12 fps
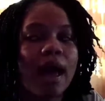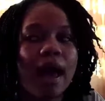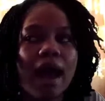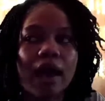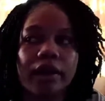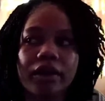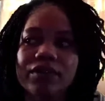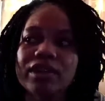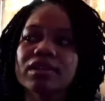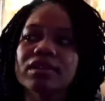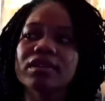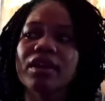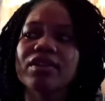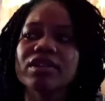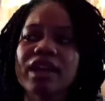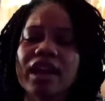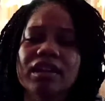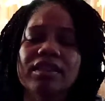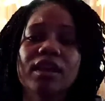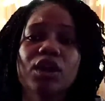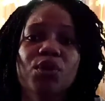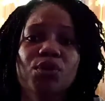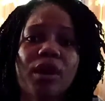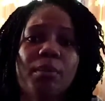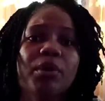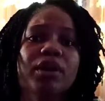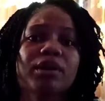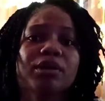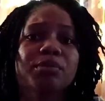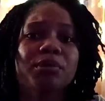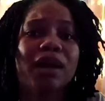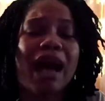And if there is anything good about this book,